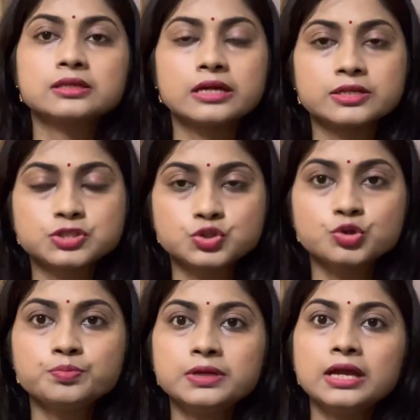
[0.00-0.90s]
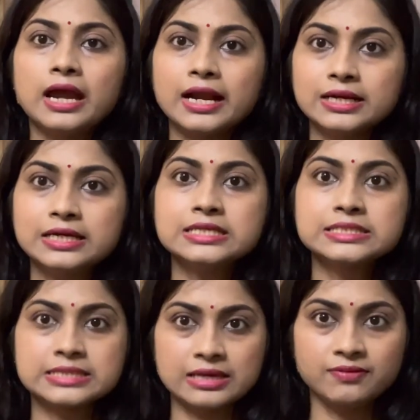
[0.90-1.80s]
it should be at
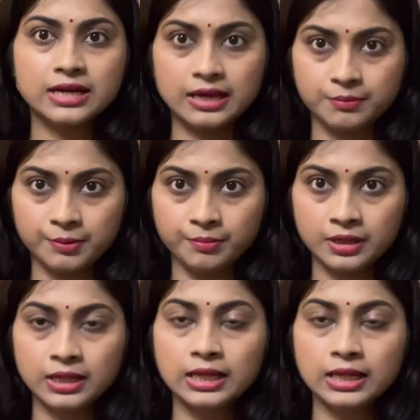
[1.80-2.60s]
least 7 mm.